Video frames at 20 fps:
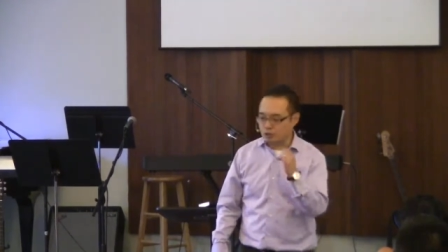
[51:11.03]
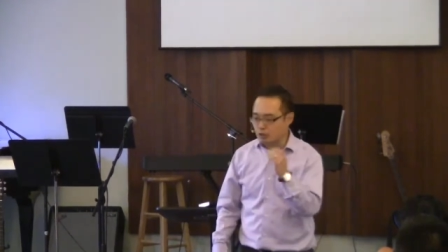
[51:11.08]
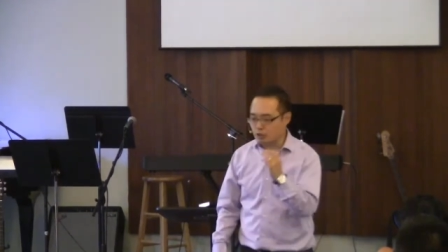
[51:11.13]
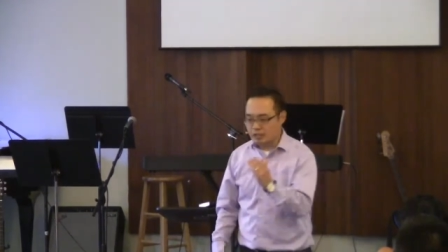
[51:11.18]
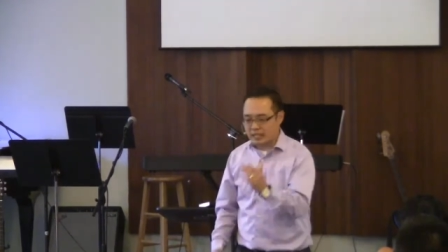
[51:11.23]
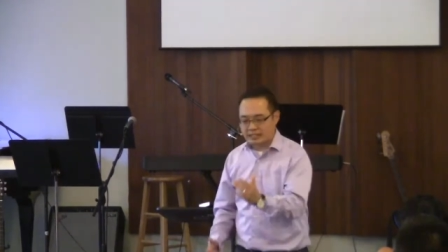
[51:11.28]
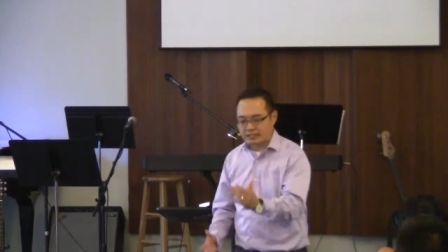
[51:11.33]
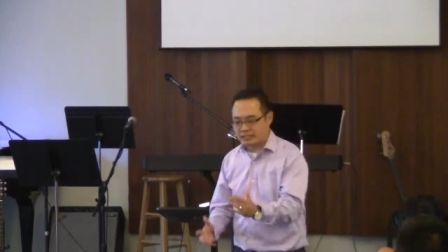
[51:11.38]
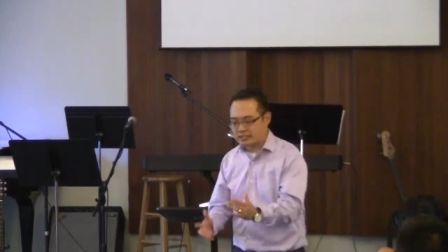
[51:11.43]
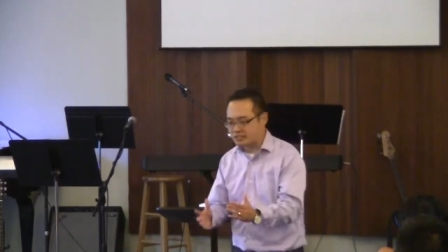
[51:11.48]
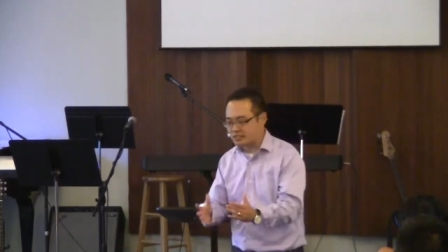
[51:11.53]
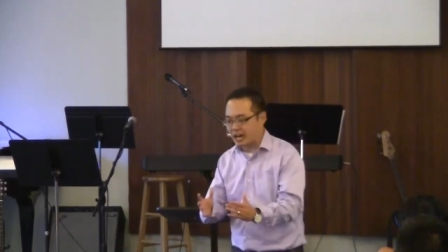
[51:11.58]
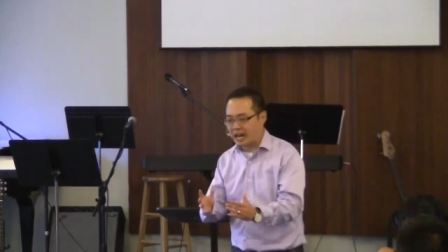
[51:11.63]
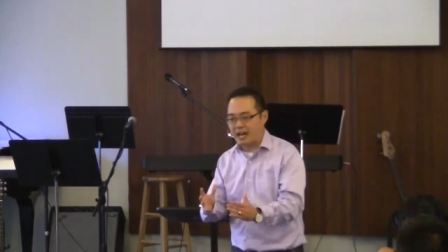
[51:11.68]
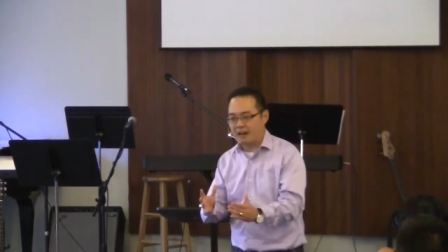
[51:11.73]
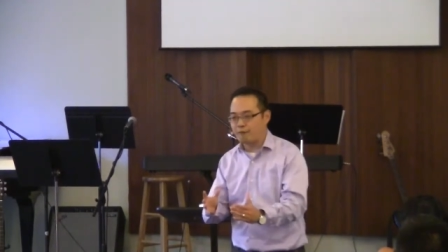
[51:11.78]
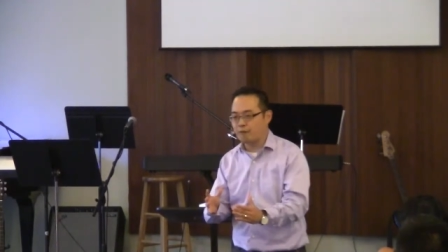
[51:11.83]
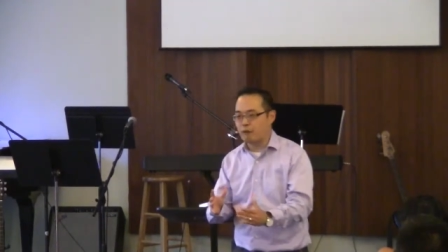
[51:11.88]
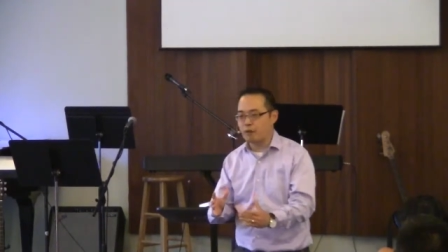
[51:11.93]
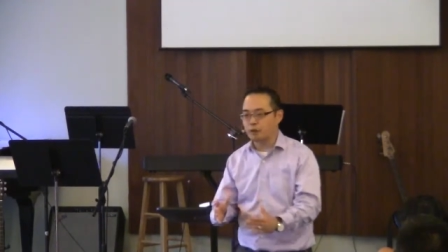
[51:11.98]
you get this
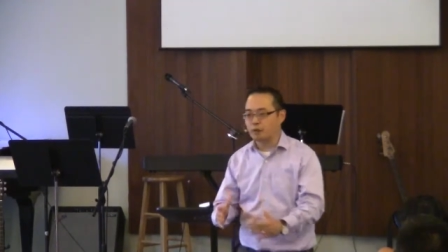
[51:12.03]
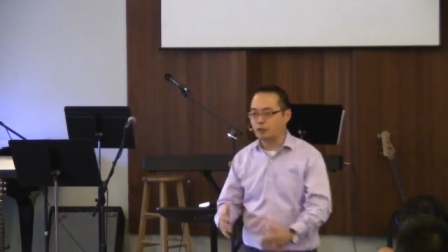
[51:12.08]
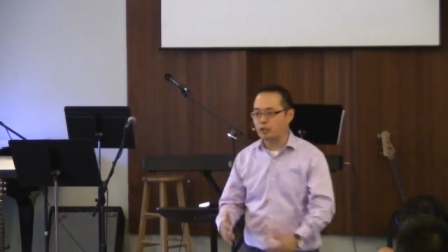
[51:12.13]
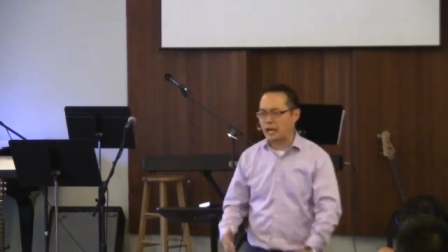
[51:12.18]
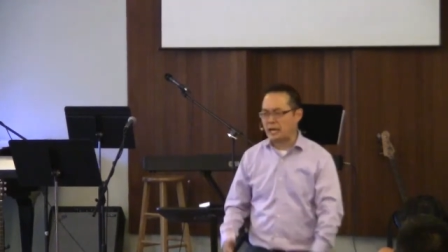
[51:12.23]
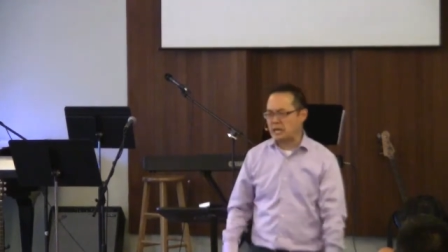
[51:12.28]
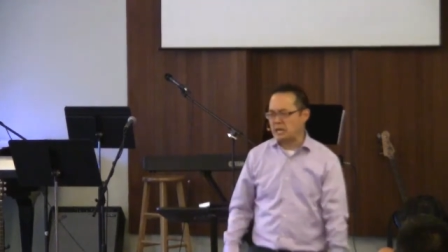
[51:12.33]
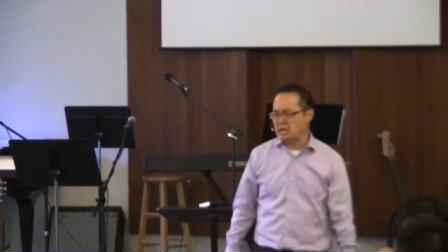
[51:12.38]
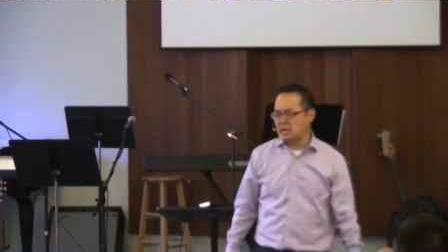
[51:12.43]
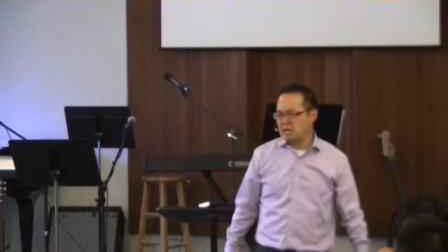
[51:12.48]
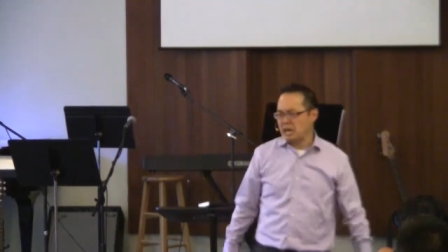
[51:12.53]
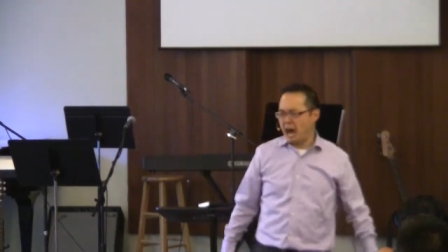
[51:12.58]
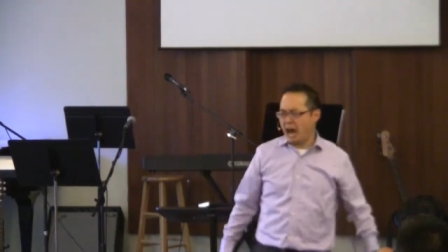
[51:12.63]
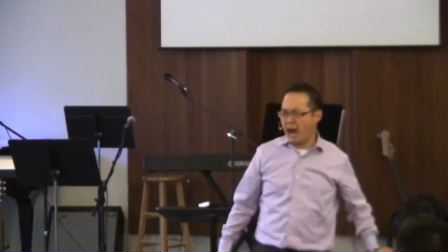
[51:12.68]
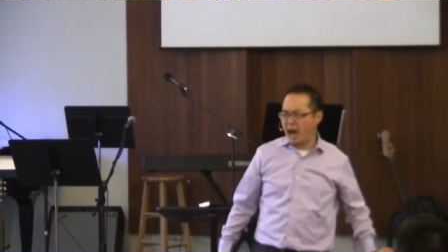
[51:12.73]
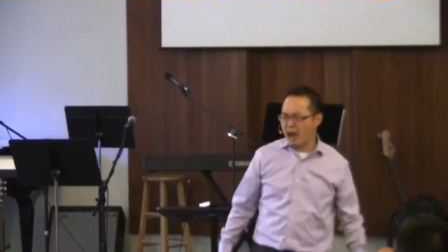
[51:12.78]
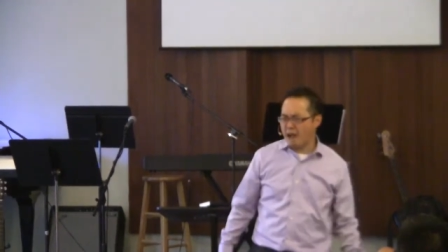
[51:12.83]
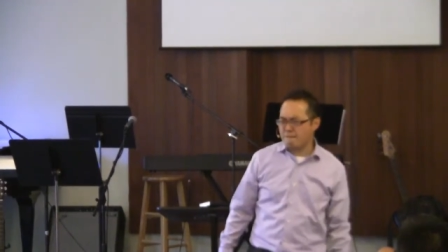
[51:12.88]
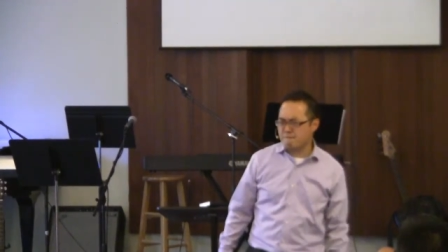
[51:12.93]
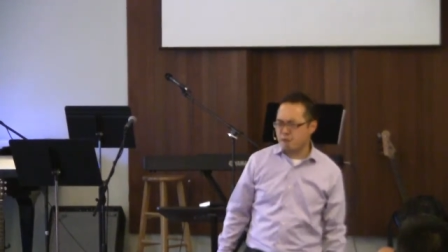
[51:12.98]
iPhone, you're like,
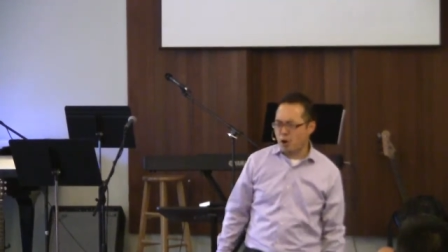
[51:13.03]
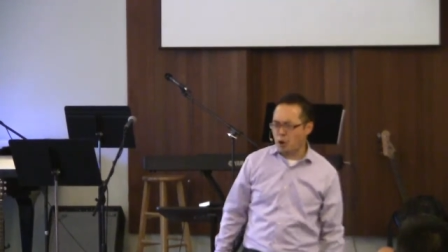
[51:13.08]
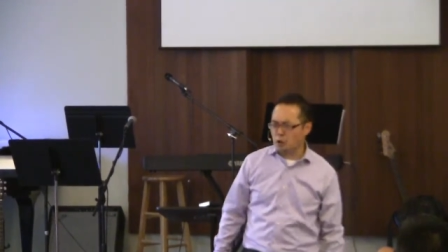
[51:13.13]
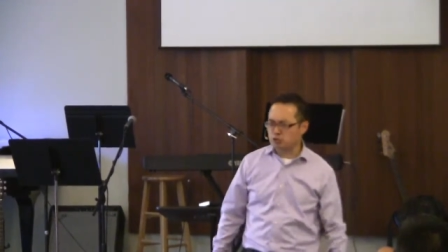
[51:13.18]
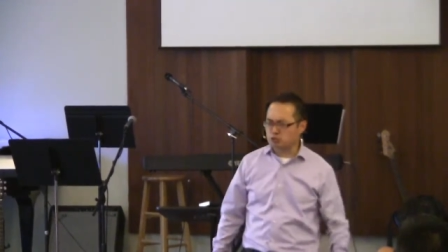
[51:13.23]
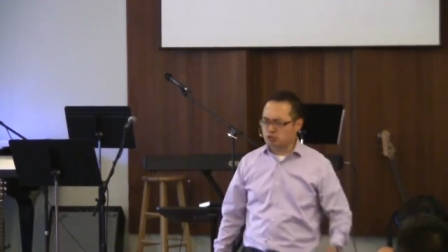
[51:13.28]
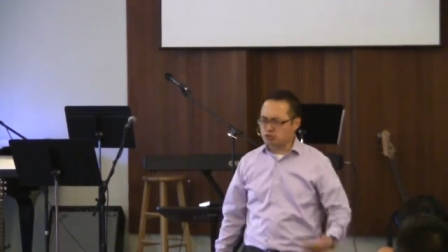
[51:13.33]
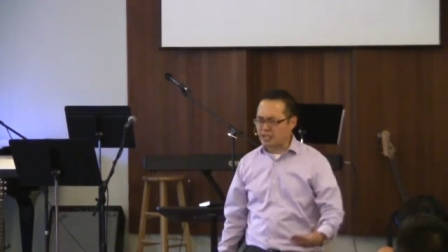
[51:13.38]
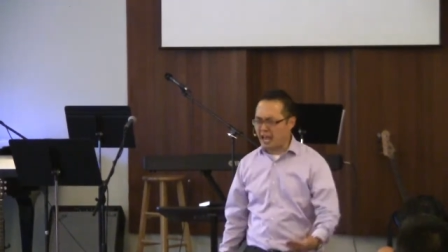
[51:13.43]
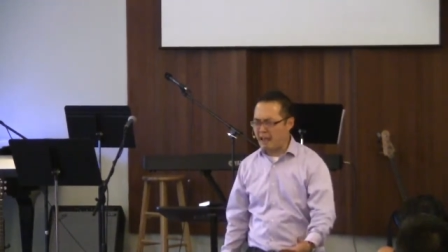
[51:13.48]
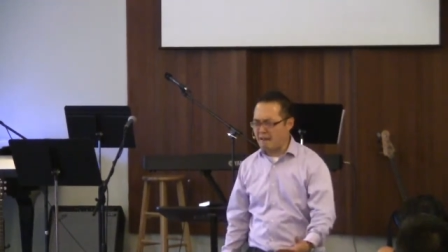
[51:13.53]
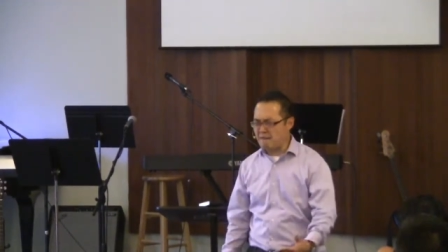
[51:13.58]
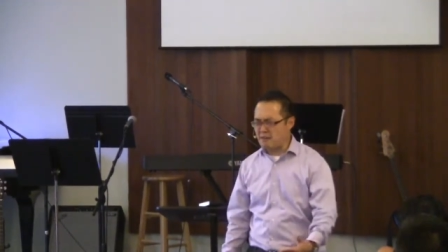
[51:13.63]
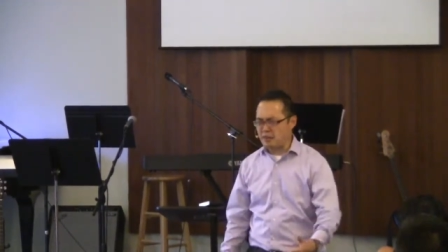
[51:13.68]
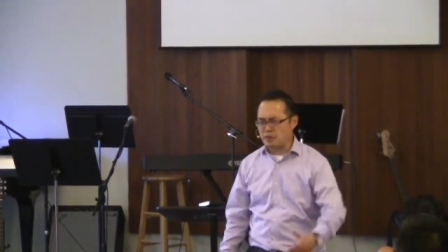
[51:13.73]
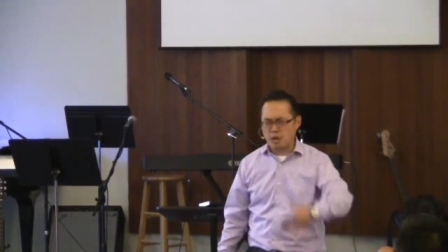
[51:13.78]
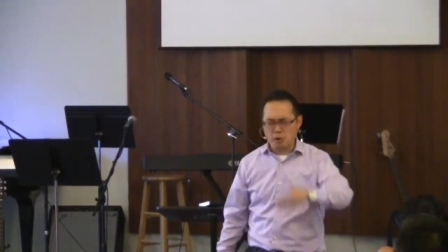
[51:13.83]
iPhone 7,